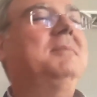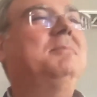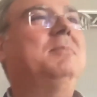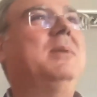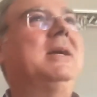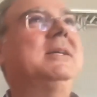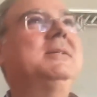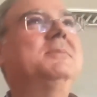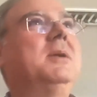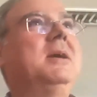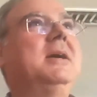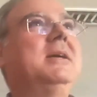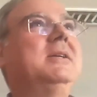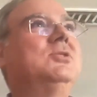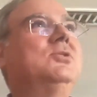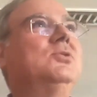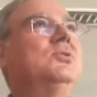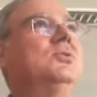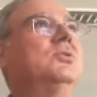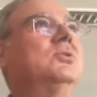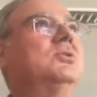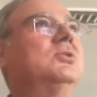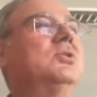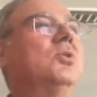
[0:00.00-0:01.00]
pass by
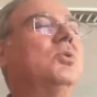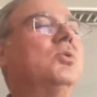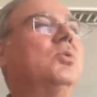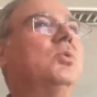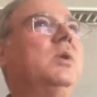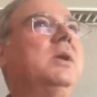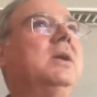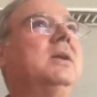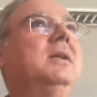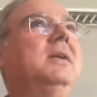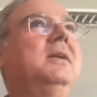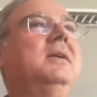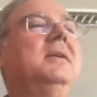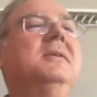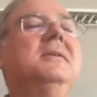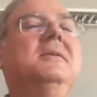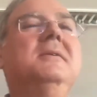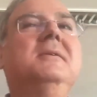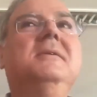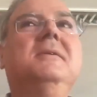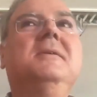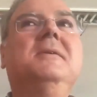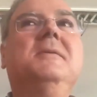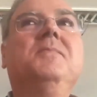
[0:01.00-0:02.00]
so quickly
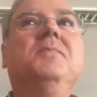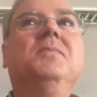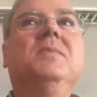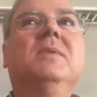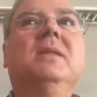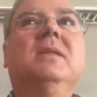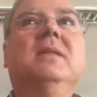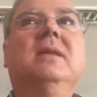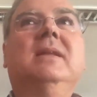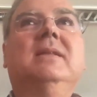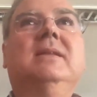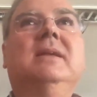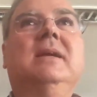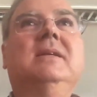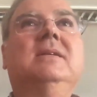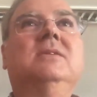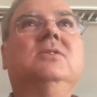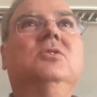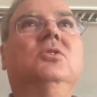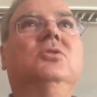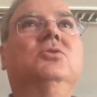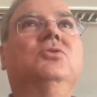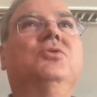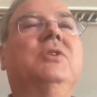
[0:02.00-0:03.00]
that
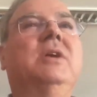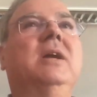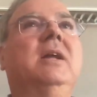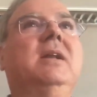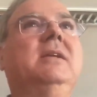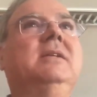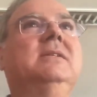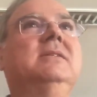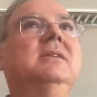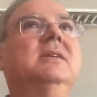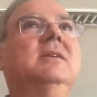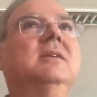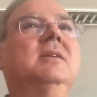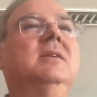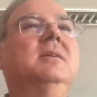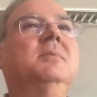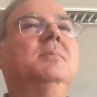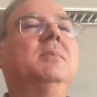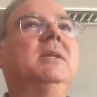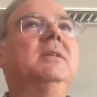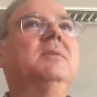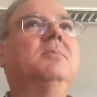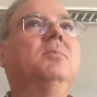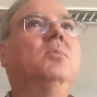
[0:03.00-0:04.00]
is not
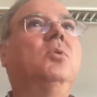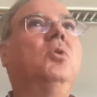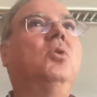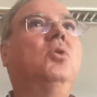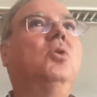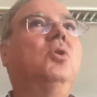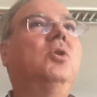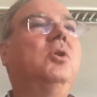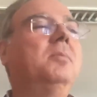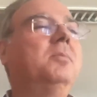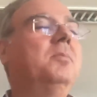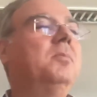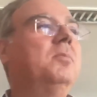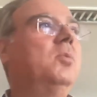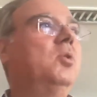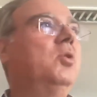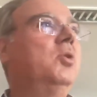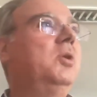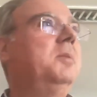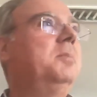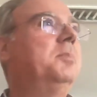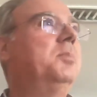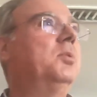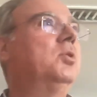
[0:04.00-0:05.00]
realistically. But
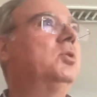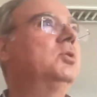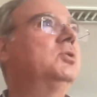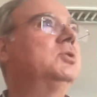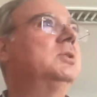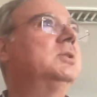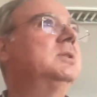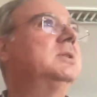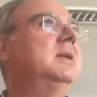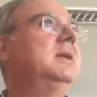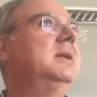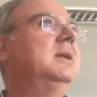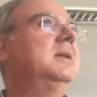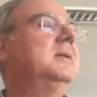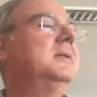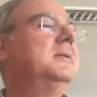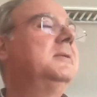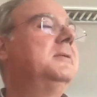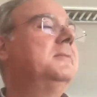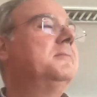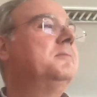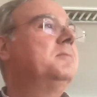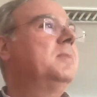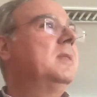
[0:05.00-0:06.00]
more importantly,
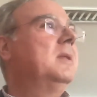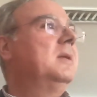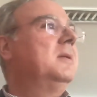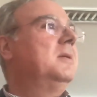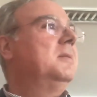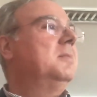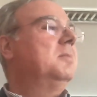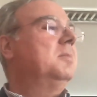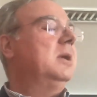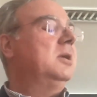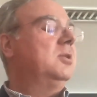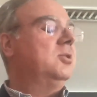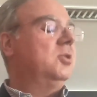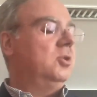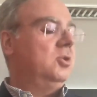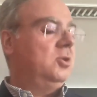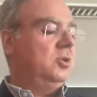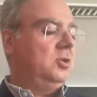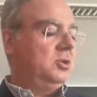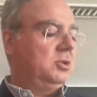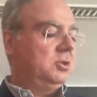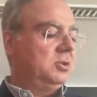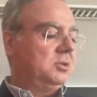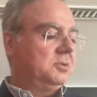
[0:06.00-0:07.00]

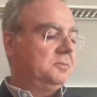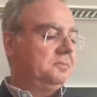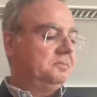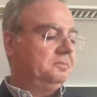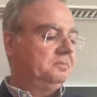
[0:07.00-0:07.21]
because